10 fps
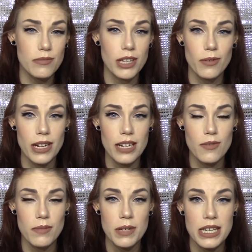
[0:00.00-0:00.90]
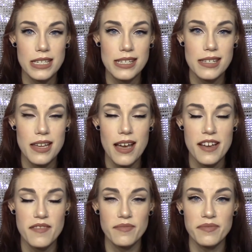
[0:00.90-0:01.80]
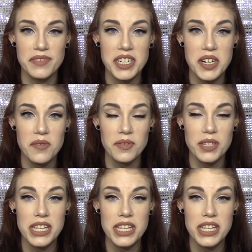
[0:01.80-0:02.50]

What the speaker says: get ready with me's, you know,